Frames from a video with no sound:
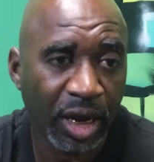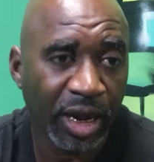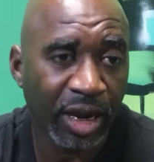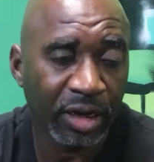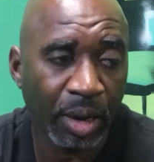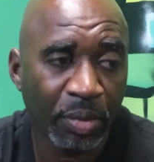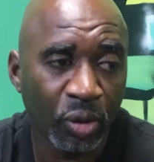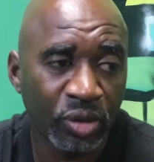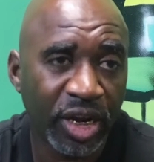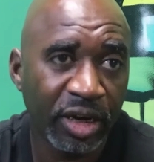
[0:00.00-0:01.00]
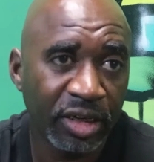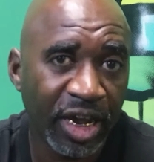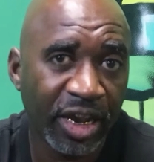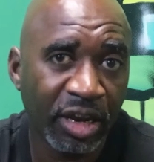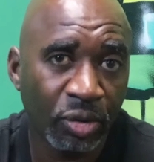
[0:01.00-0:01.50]
Okay. I got I'm on
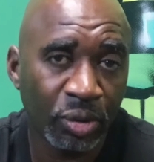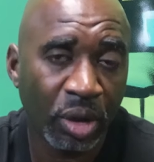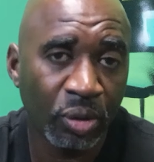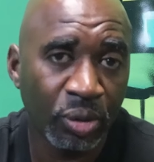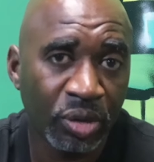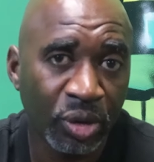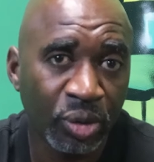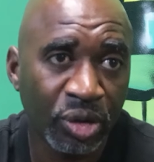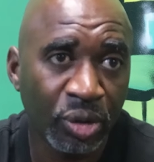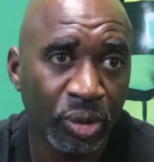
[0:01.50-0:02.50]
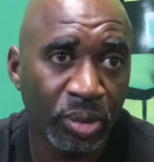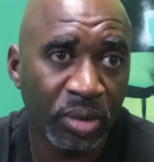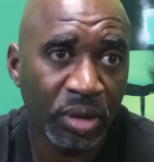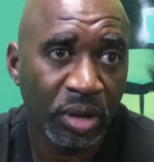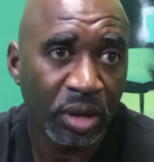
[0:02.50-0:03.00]
day to day on on
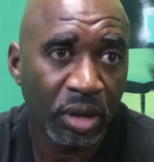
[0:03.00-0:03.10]
YouTube.